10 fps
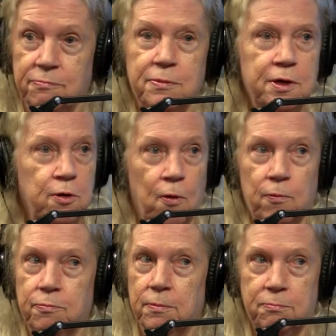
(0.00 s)
you
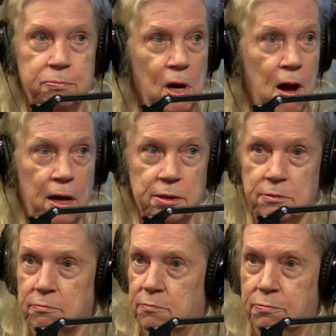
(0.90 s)
know, blonde,
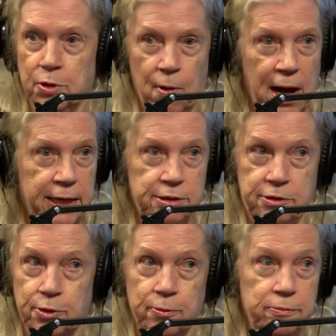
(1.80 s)
blue eyed,
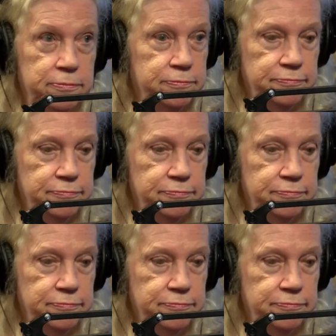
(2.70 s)
cute.